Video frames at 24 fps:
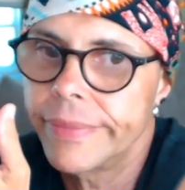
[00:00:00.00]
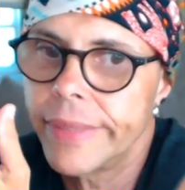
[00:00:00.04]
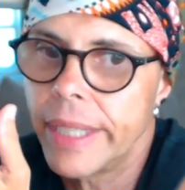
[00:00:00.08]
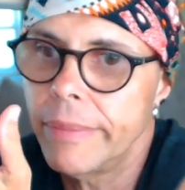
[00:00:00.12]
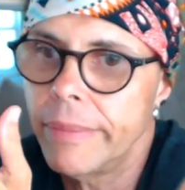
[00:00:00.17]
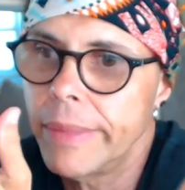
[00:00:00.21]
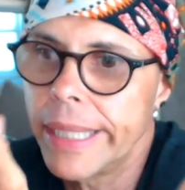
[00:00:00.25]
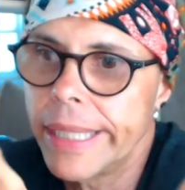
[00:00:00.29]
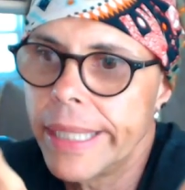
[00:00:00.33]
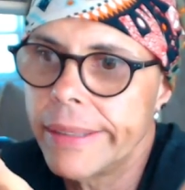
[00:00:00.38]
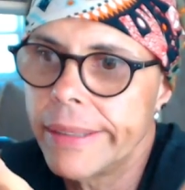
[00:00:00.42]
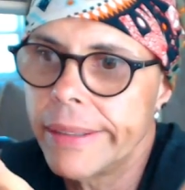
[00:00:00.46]

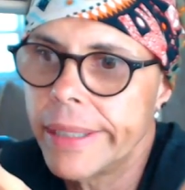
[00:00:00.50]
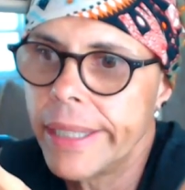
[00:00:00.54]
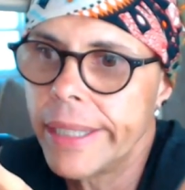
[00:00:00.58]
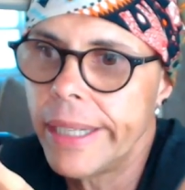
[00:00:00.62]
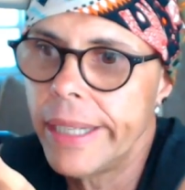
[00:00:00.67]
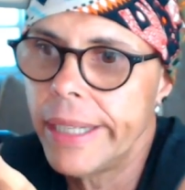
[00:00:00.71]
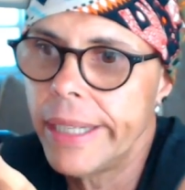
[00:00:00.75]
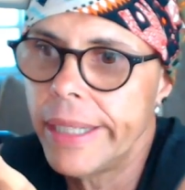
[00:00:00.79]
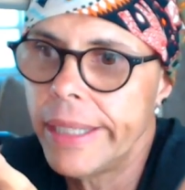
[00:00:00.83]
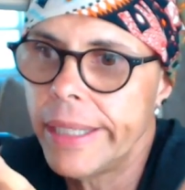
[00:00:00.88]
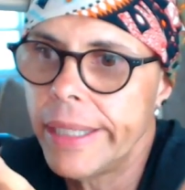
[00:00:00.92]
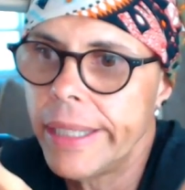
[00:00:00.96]
I'm like,
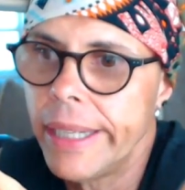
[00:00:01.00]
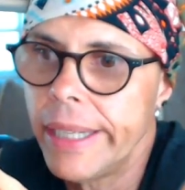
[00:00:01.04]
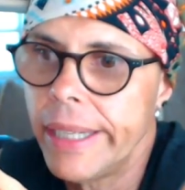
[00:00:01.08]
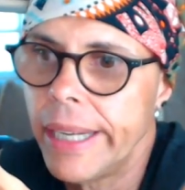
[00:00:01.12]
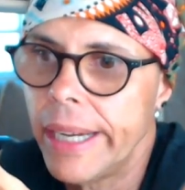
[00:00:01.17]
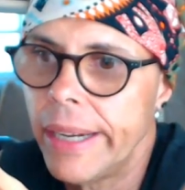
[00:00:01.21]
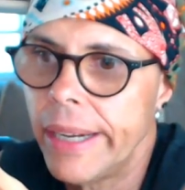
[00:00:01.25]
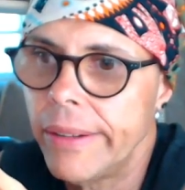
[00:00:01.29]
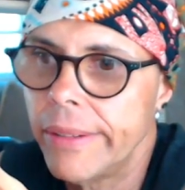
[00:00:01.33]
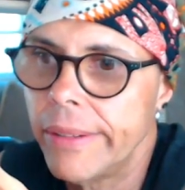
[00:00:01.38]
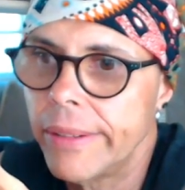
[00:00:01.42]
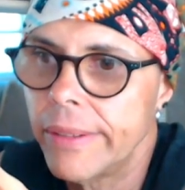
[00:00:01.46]
okay, in the day
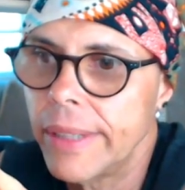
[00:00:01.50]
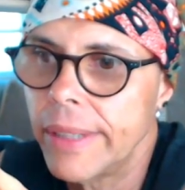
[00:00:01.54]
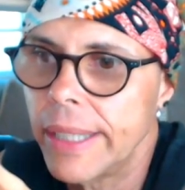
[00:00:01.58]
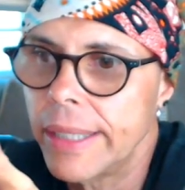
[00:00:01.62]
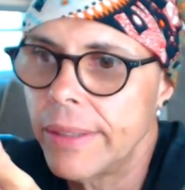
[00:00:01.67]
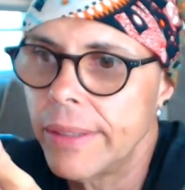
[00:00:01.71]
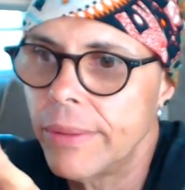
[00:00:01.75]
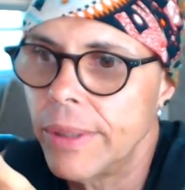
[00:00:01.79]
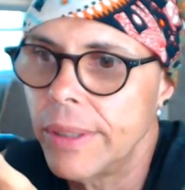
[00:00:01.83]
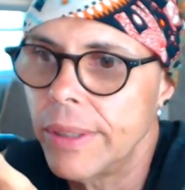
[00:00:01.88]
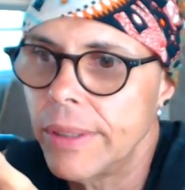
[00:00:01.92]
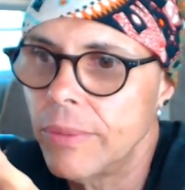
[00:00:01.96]
now,
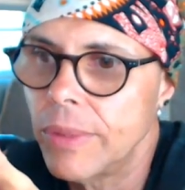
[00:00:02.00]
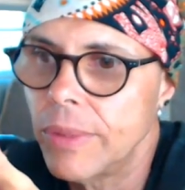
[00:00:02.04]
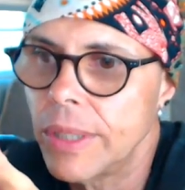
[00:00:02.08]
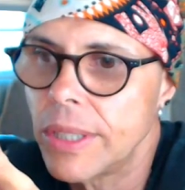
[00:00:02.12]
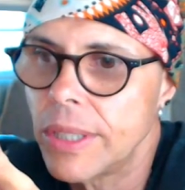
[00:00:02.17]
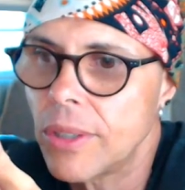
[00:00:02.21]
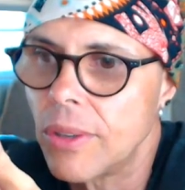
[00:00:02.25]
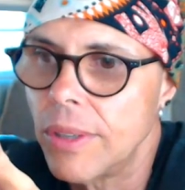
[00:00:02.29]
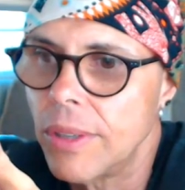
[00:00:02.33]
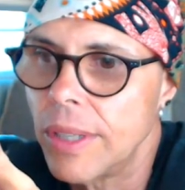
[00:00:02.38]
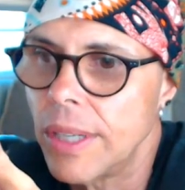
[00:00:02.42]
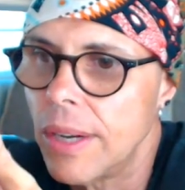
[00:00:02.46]
like, what's
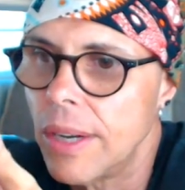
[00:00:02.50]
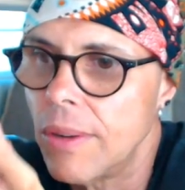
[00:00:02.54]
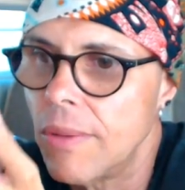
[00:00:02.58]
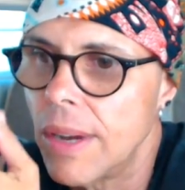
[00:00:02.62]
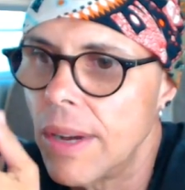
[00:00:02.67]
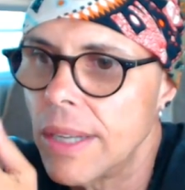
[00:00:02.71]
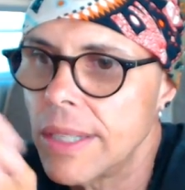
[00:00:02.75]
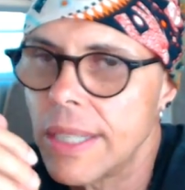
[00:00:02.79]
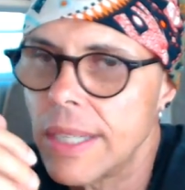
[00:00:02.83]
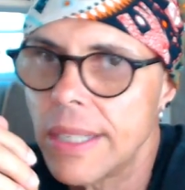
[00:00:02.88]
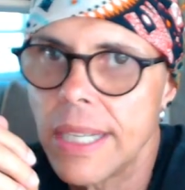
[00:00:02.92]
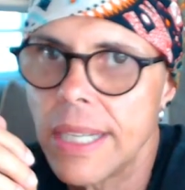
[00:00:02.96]
going on?
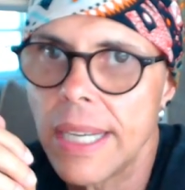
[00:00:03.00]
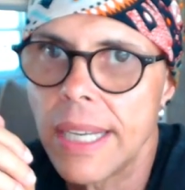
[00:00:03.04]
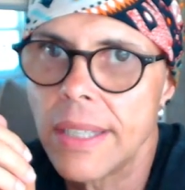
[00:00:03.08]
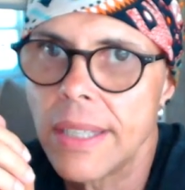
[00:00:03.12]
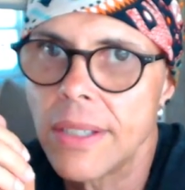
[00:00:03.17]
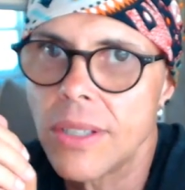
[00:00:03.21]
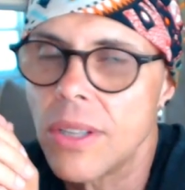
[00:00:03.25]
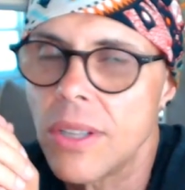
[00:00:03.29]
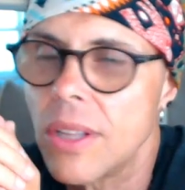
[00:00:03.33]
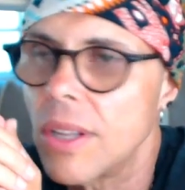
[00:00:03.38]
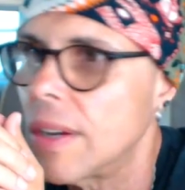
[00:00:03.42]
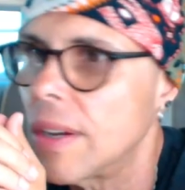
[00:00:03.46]
Why is it taking
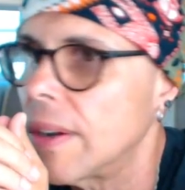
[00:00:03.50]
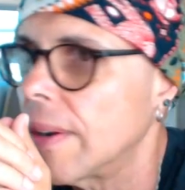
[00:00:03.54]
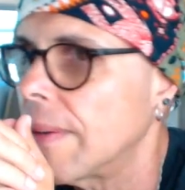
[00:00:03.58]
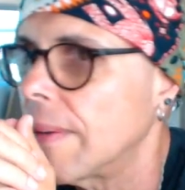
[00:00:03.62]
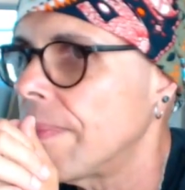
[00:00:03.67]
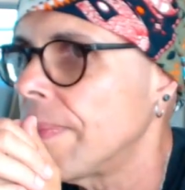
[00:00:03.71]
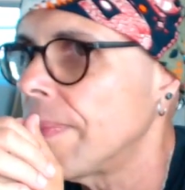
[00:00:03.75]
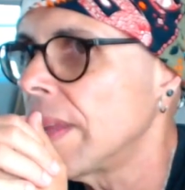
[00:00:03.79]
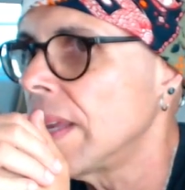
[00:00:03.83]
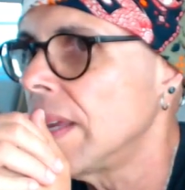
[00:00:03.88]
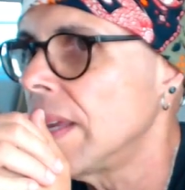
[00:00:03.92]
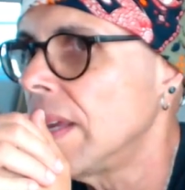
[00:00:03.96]
so long?
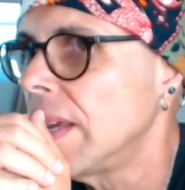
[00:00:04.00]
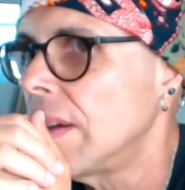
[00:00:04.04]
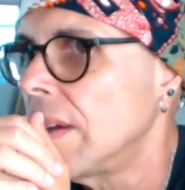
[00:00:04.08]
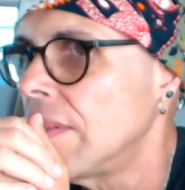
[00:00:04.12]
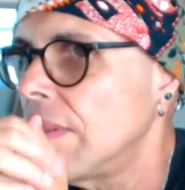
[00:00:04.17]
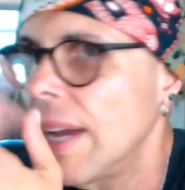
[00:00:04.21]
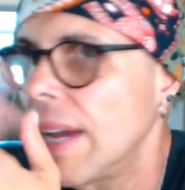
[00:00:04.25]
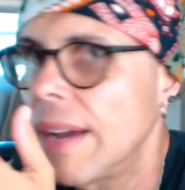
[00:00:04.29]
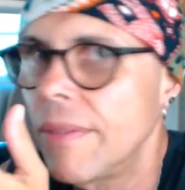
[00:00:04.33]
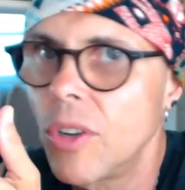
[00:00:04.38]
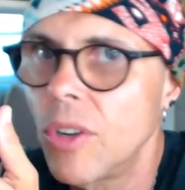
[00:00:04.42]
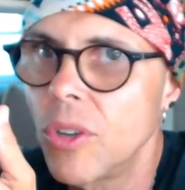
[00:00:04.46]

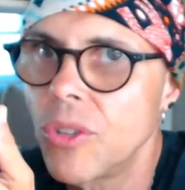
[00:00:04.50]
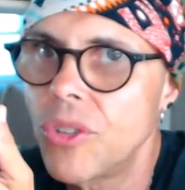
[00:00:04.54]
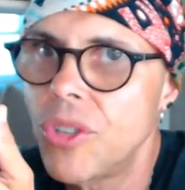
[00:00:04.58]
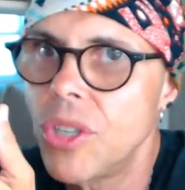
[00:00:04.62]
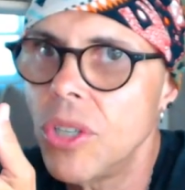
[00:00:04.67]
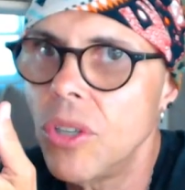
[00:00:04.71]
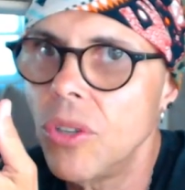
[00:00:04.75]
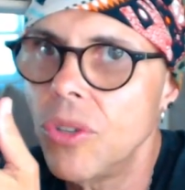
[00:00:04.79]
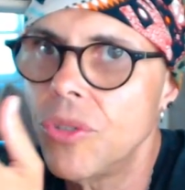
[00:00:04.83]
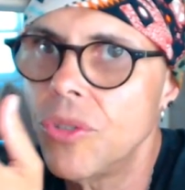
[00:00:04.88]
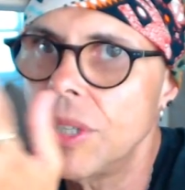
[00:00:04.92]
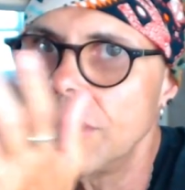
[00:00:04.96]
We have no
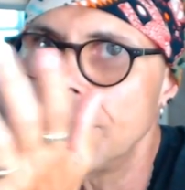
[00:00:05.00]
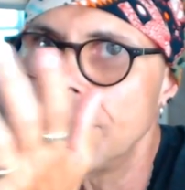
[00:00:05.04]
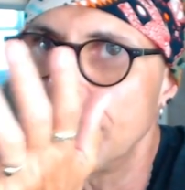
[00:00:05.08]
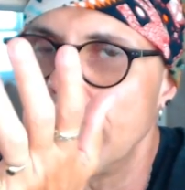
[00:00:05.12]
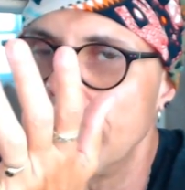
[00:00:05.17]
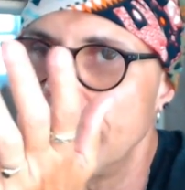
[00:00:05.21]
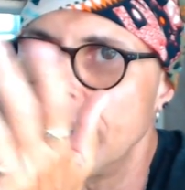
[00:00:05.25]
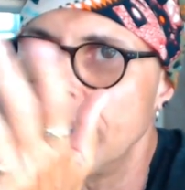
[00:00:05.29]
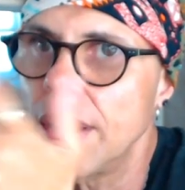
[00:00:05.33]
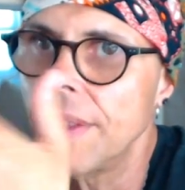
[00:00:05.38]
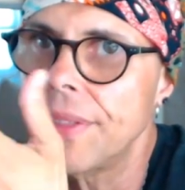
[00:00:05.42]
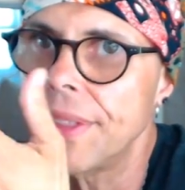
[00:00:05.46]
children. We
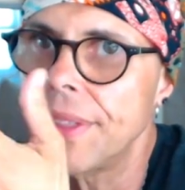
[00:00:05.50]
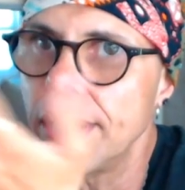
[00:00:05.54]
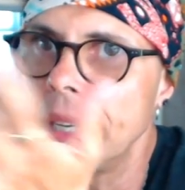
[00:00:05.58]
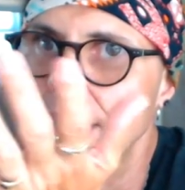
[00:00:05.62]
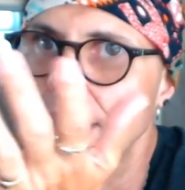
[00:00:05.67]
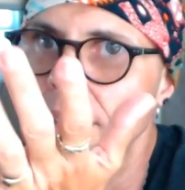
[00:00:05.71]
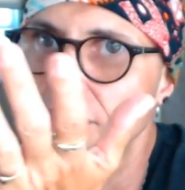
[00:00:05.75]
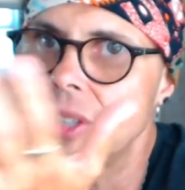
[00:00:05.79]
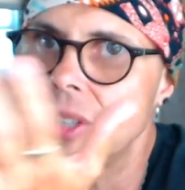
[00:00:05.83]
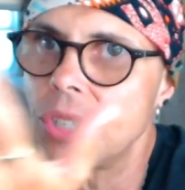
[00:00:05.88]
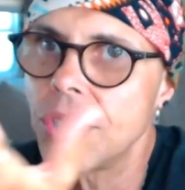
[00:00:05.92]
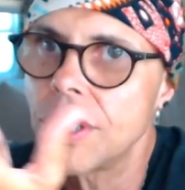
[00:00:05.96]
have nothing.
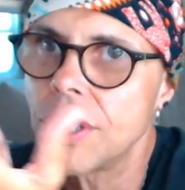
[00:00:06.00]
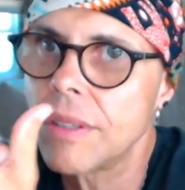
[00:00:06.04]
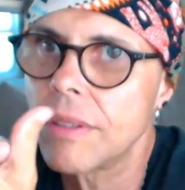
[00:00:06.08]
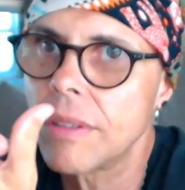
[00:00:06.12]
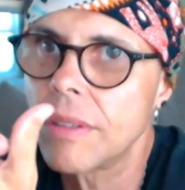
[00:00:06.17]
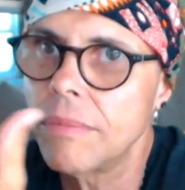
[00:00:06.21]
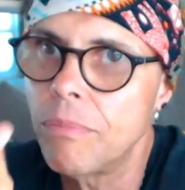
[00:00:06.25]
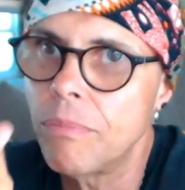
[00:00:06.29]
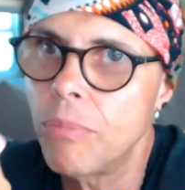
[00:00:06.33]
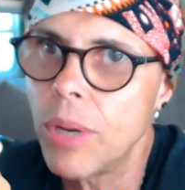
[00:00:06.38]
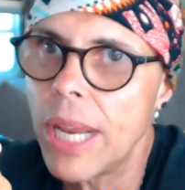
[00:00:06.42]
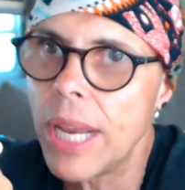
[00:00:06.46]
Let's just
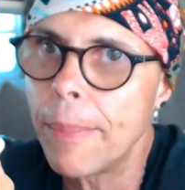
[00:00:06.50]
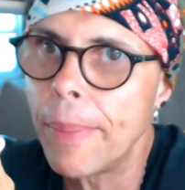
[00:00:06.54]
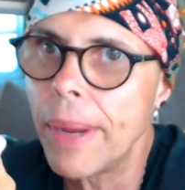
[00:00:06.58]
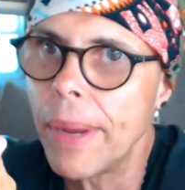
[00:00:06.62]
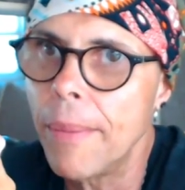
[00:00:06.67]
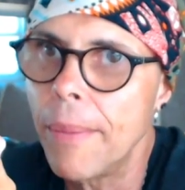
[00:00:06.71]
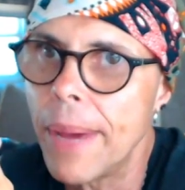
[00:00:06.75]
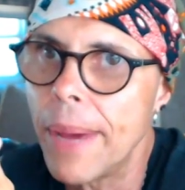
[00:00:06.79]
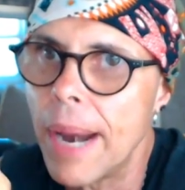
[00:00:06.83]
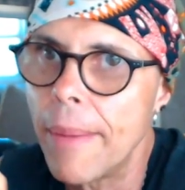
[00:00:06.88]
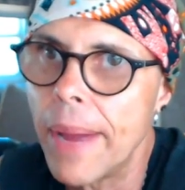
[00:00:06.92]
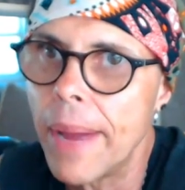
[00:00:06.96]
bang,
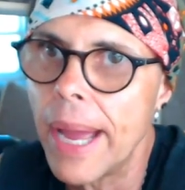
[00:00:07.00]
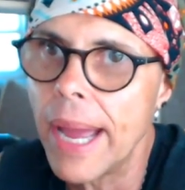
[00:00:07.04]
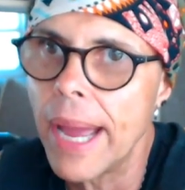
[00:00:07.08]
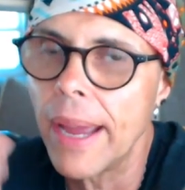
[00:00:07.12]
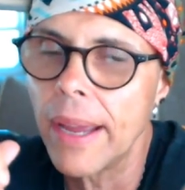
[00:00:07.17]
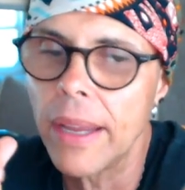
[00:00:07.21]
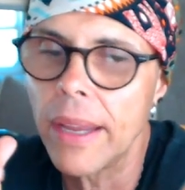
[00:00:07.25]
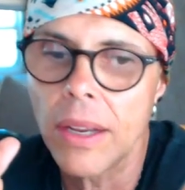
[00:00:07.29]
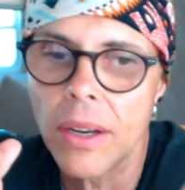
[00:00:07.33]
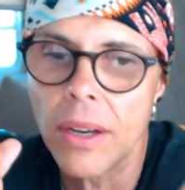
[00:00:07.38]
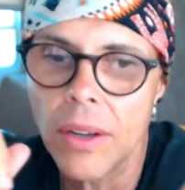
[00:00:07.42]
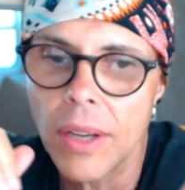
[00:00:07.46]
bang, bang,
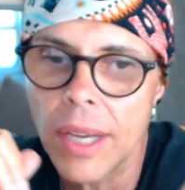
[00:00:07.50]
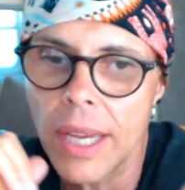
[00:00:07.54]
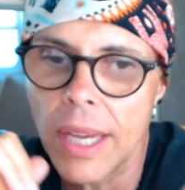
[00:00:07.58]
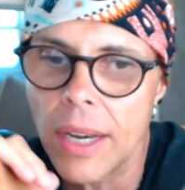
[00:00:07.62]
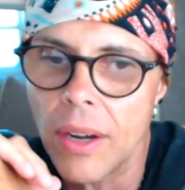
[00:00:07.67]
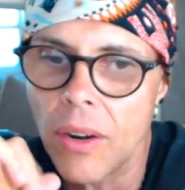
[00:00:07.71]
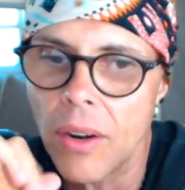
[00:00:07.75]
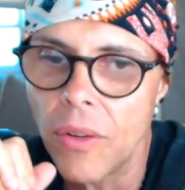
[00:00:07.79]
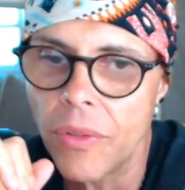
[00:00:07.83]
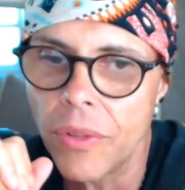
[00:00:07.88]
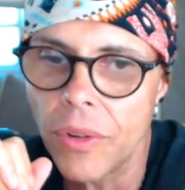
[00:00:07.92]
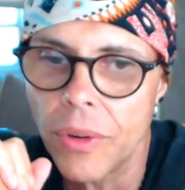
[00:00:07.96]
bang, you know, get
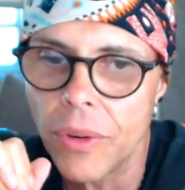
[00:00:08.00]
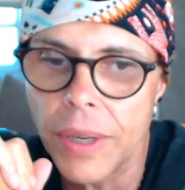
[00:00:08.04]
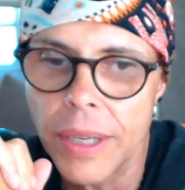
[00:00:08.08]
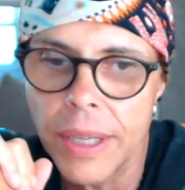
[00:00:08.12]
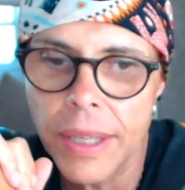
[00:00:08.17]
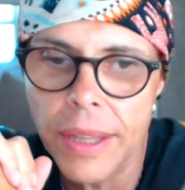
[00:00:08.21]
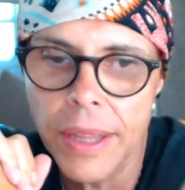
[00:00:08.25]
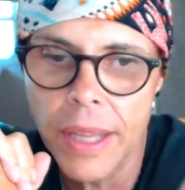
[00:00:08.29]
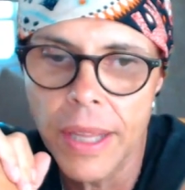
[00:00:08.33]
it over with.